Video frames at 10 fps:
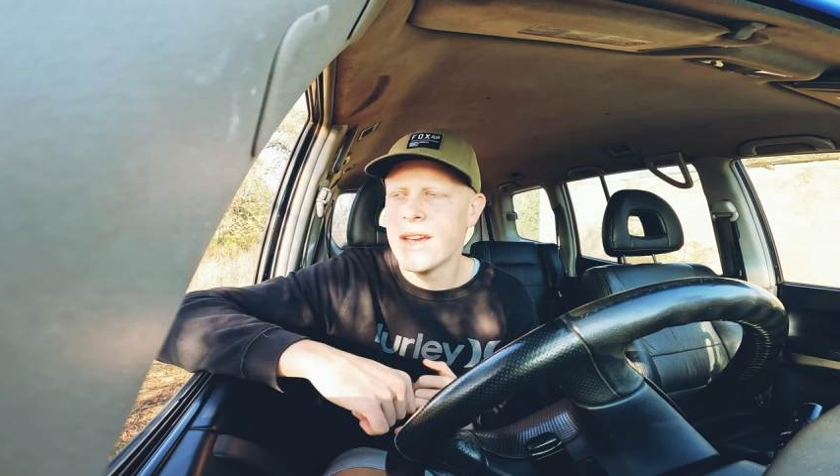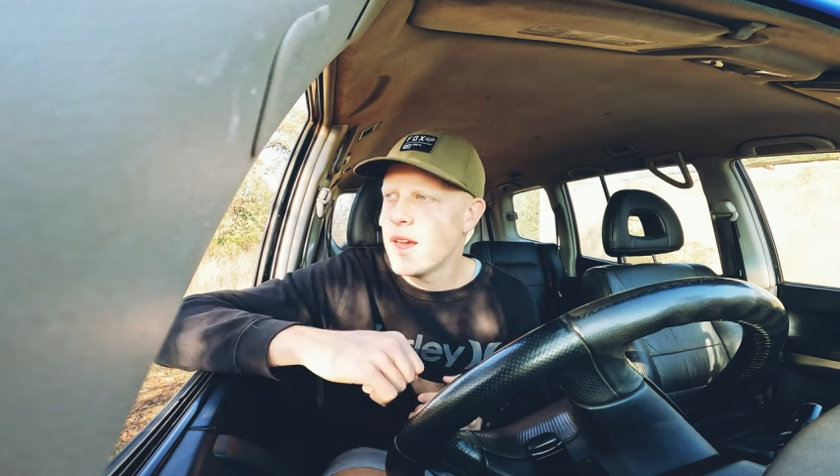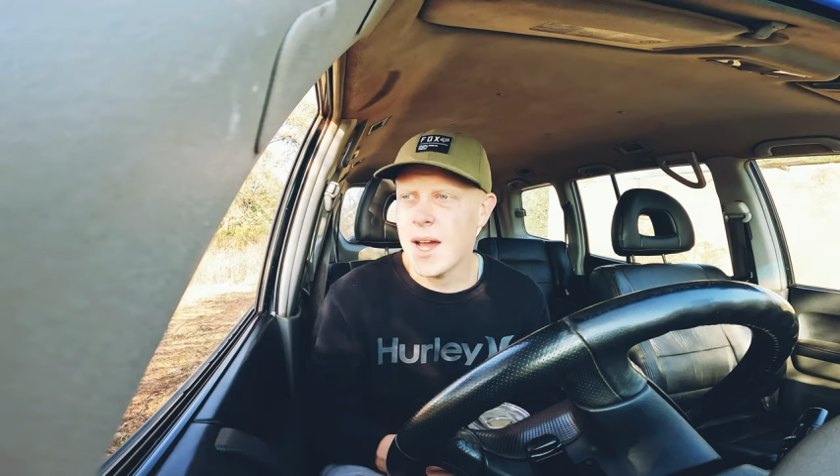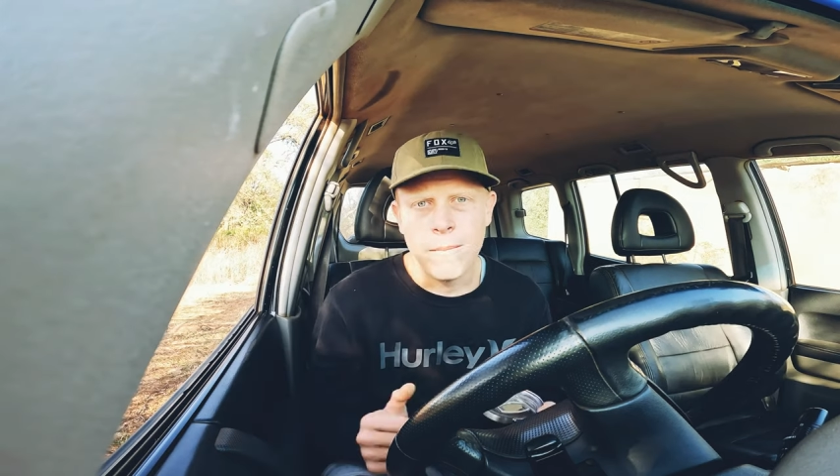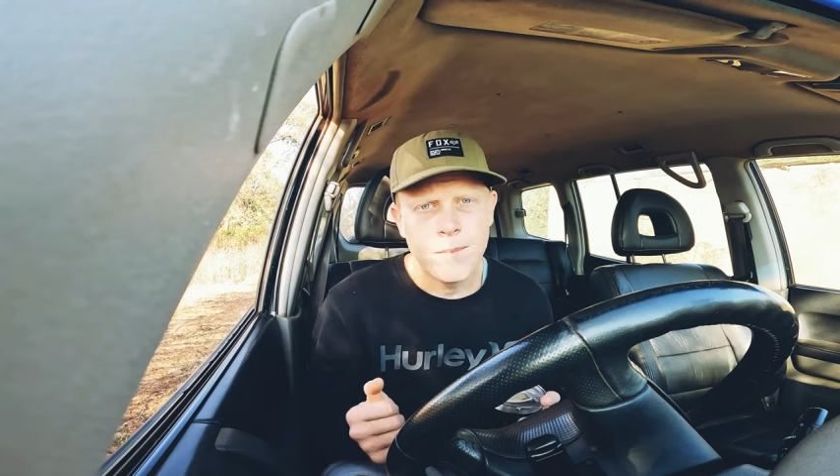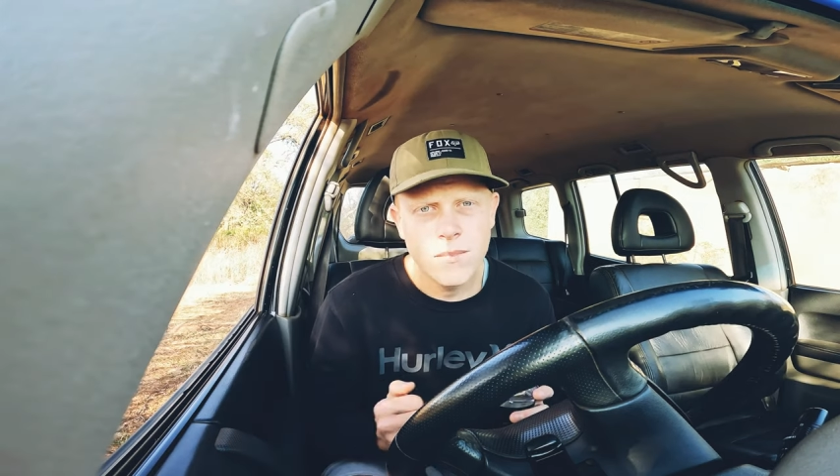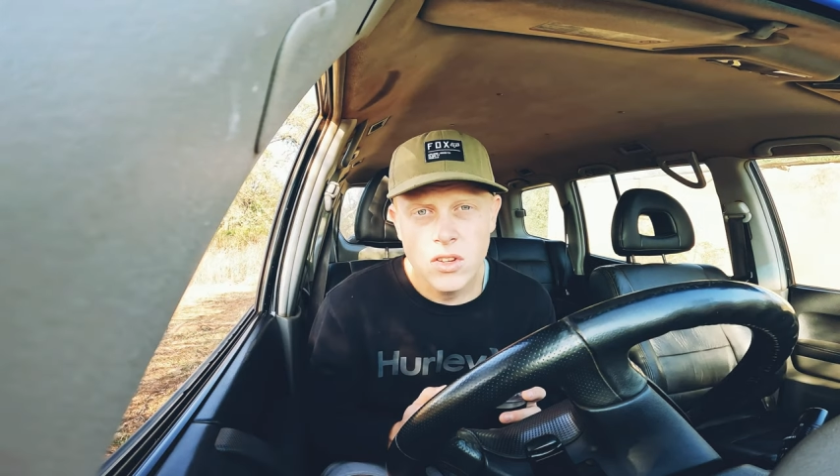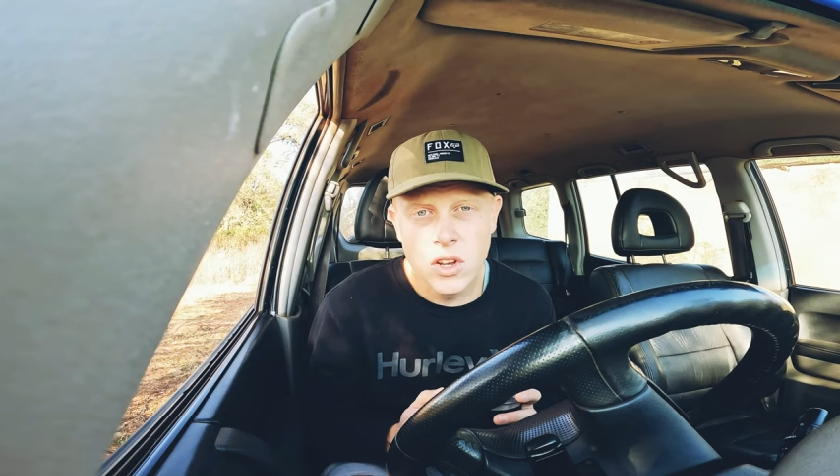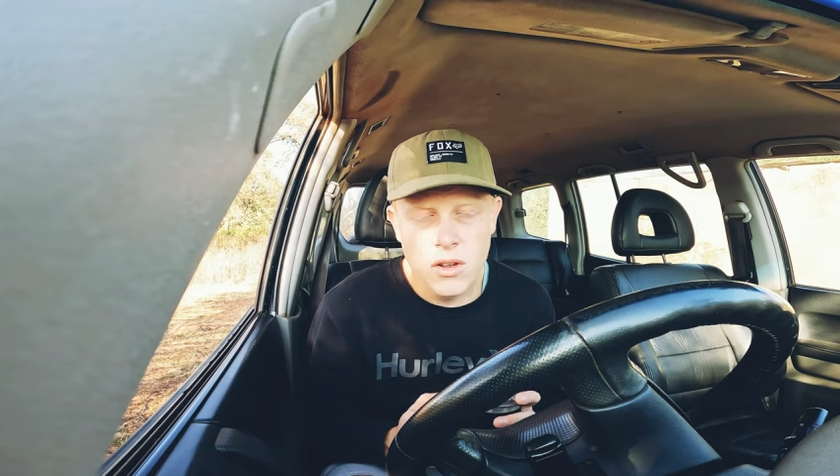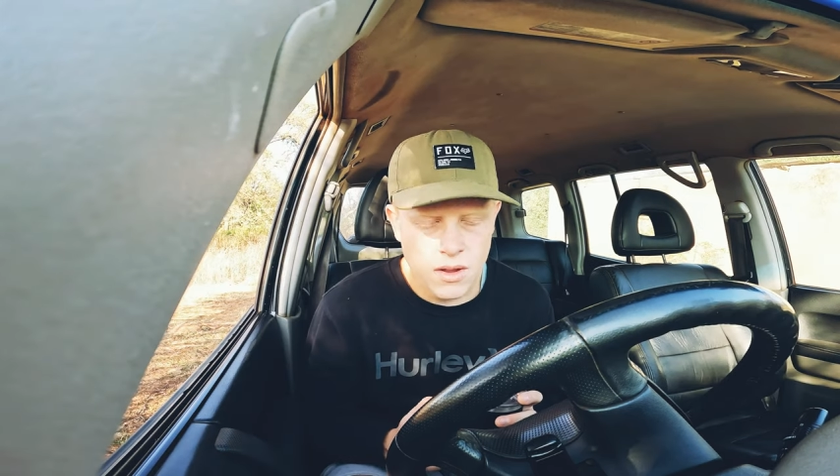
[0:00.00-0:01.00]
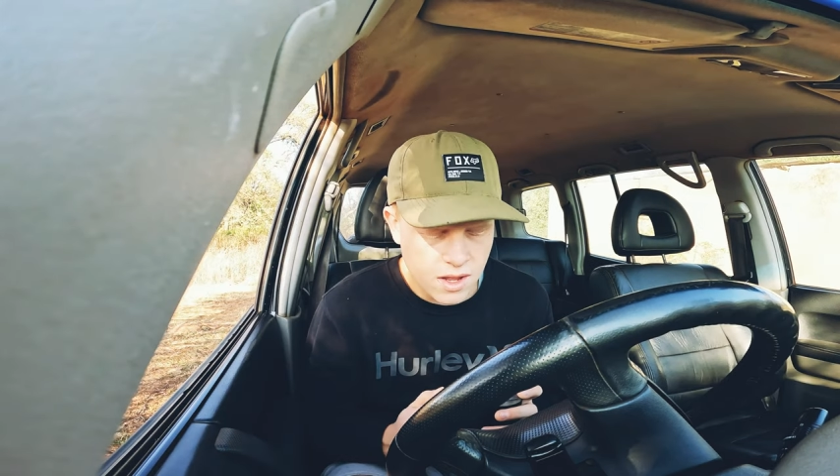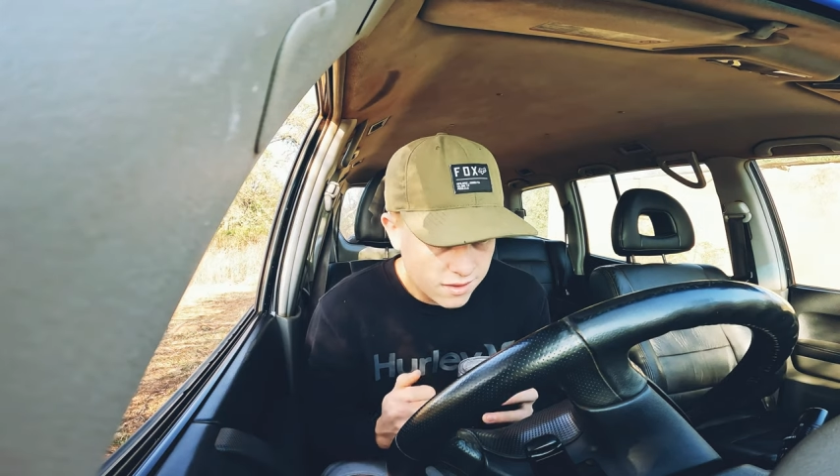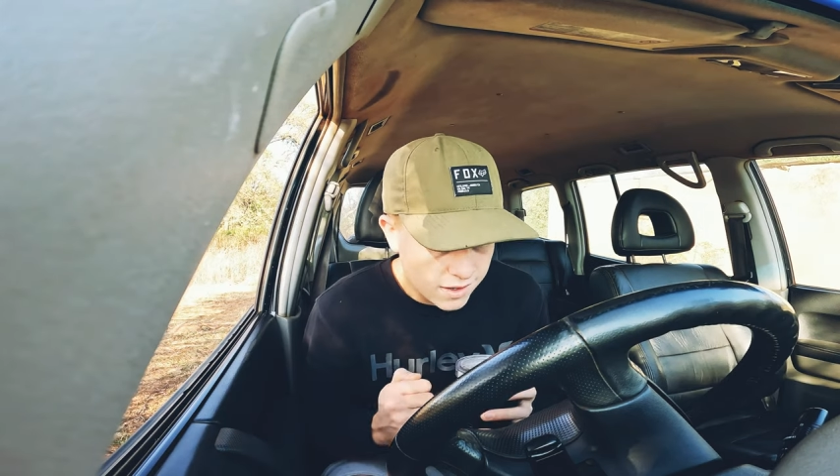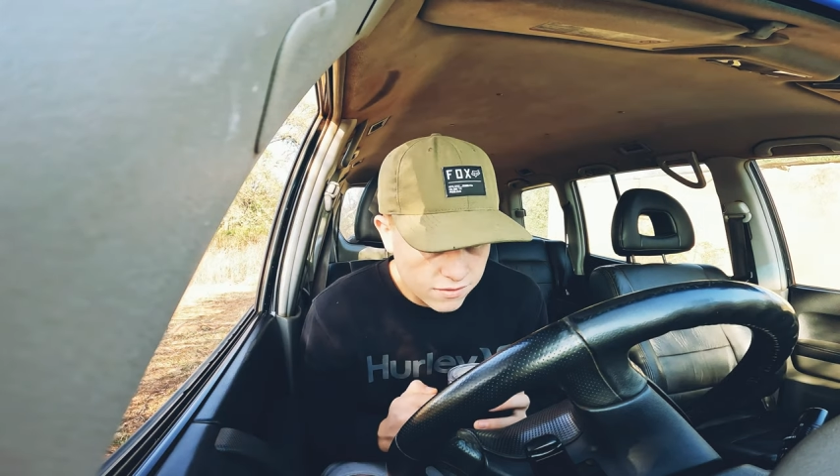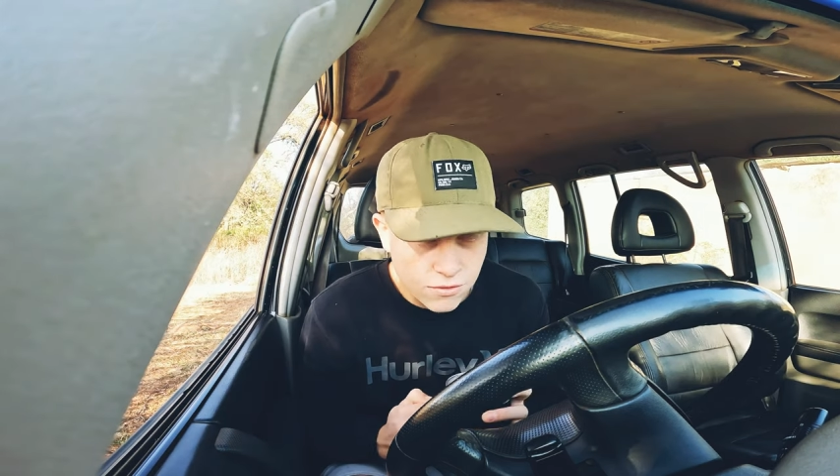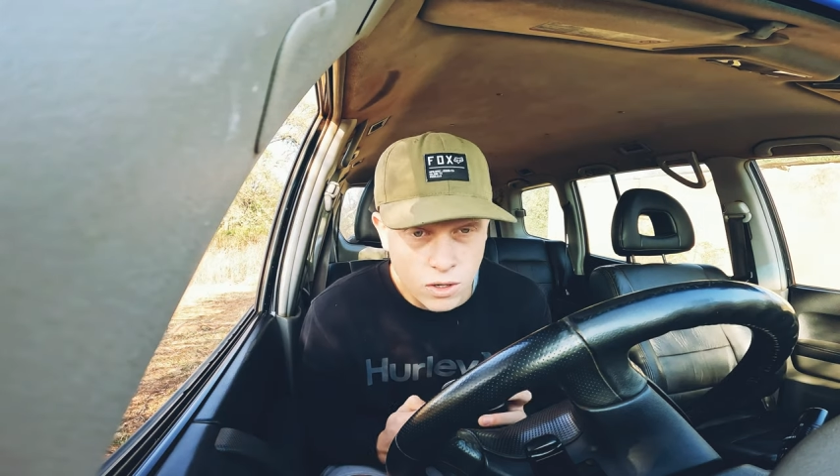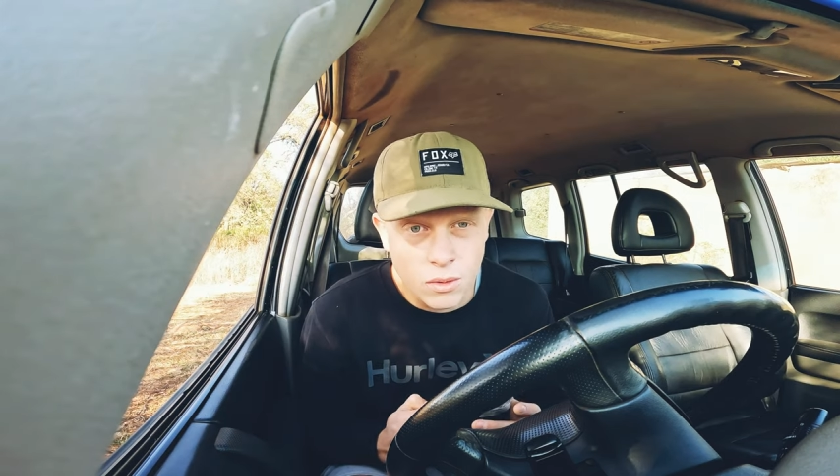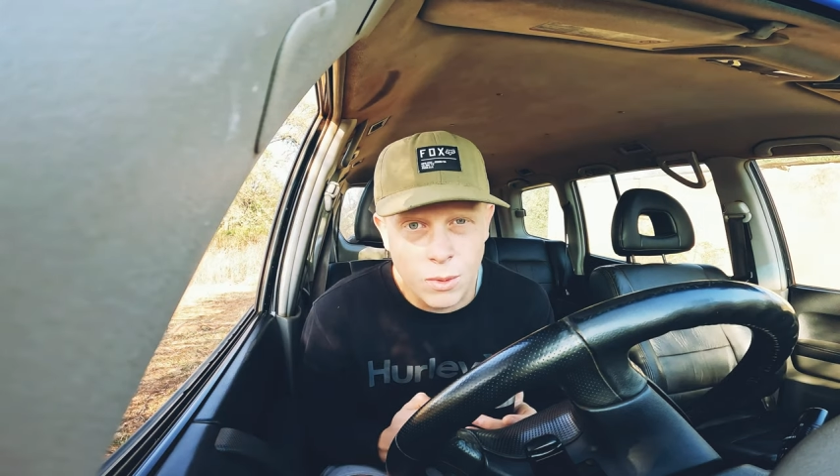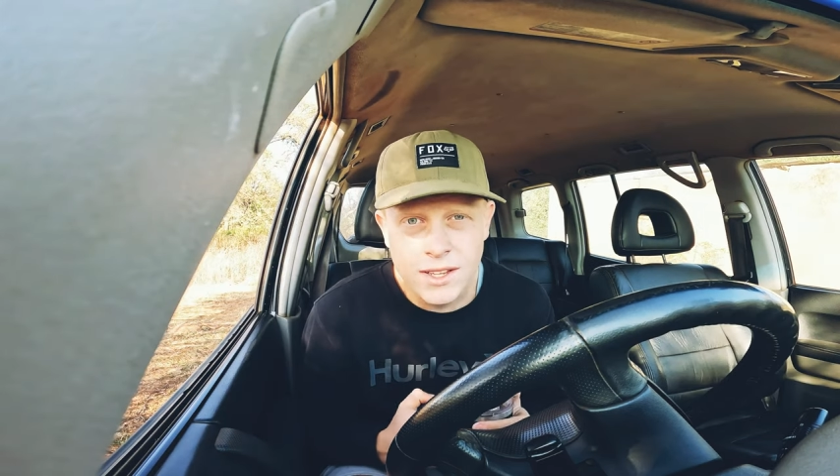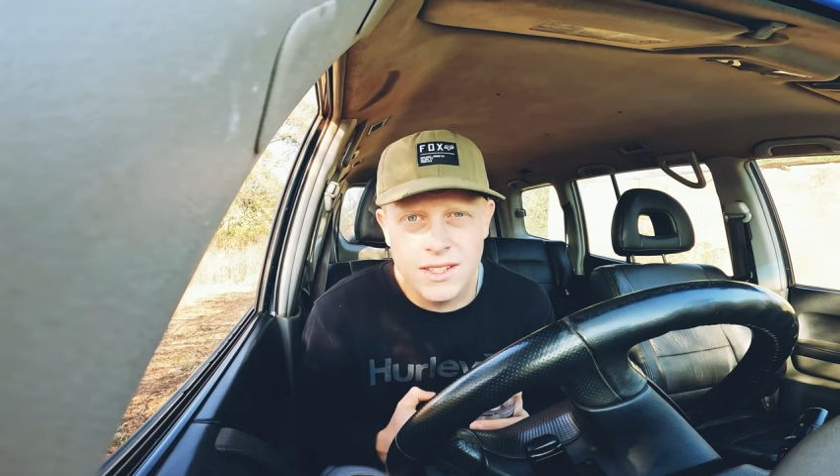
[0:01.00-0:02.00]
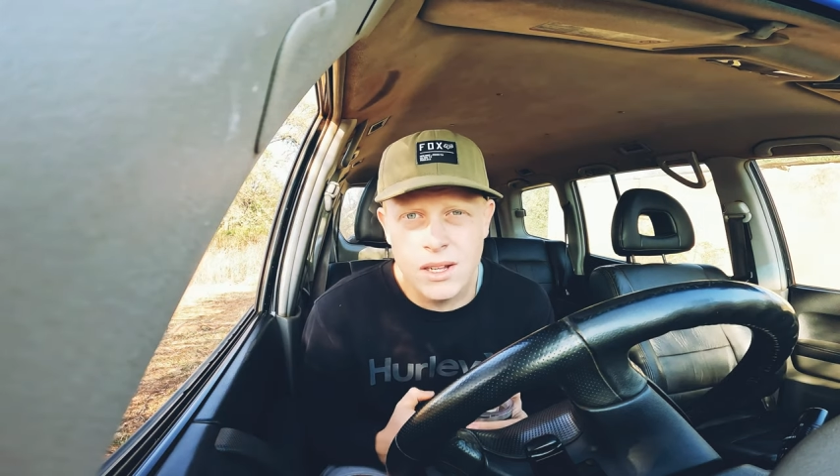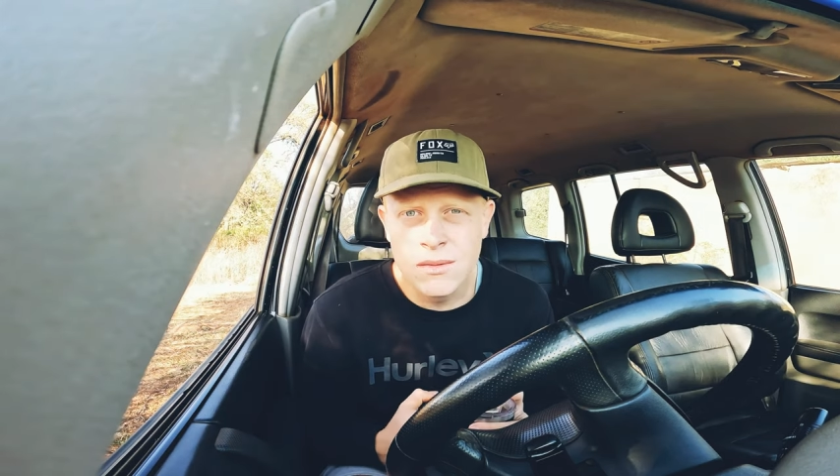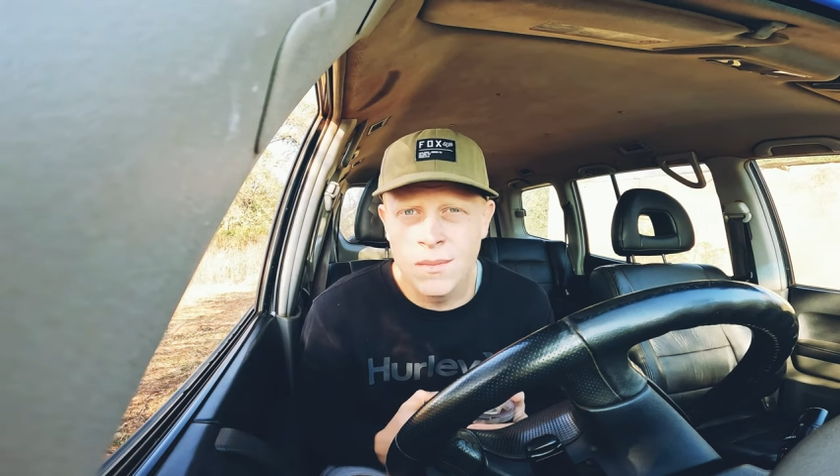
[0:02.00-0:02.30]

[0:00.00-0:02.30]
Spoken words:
Yeah, so in the next following weeks, I would